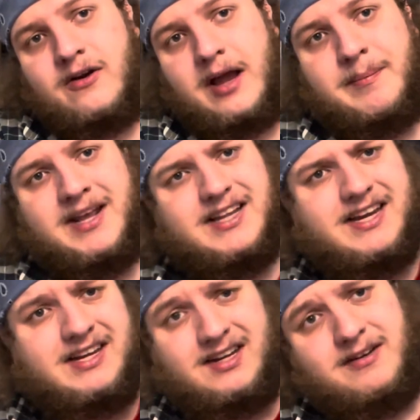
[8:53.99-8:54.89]
I might like
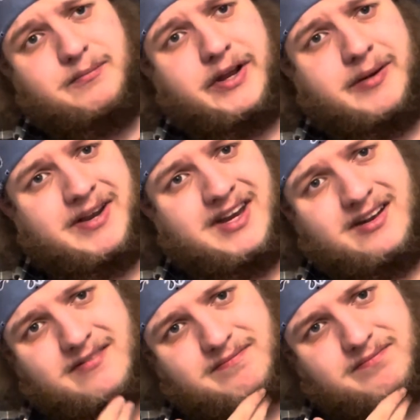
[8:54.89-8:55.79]
it, but I might
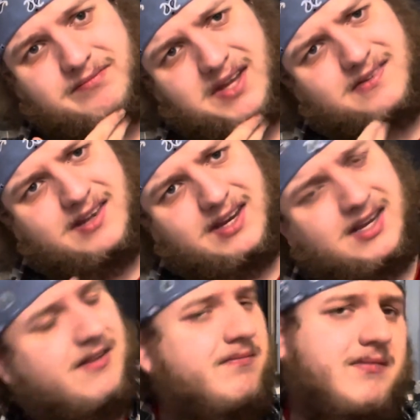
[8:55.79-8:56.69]
dislike
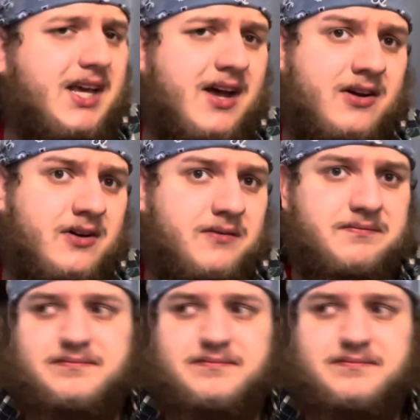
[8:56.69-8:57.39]
it. I don't know.